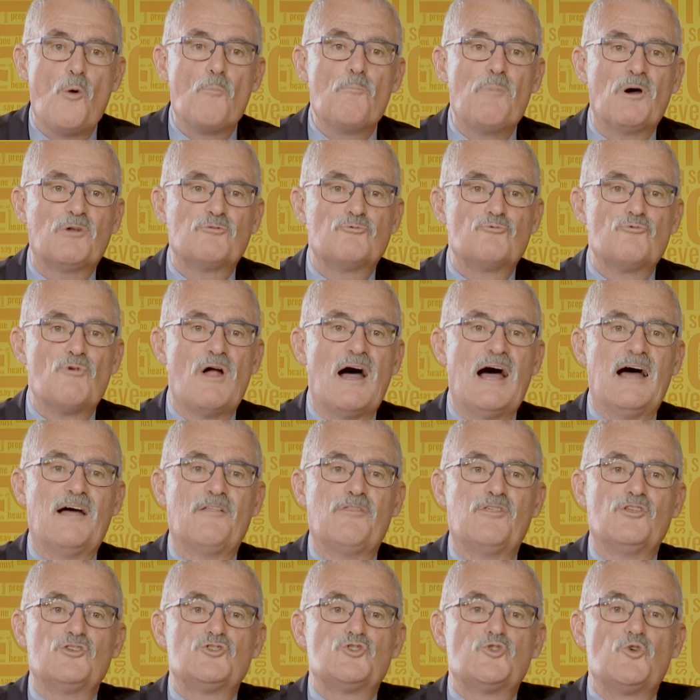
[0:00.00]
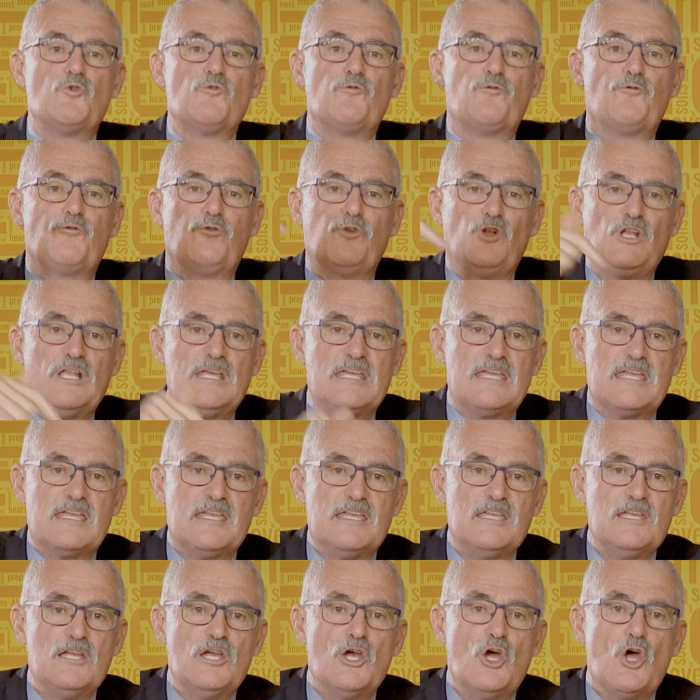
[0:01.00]
but rather to
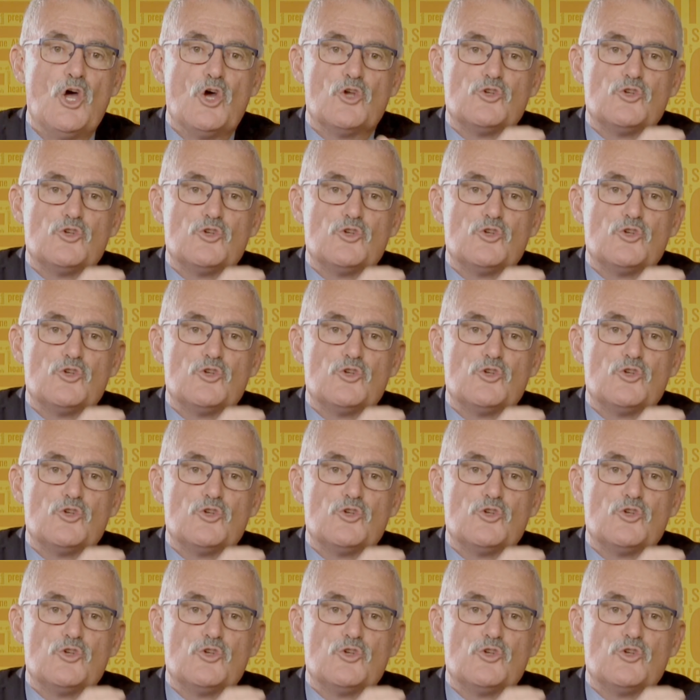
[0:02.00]
flee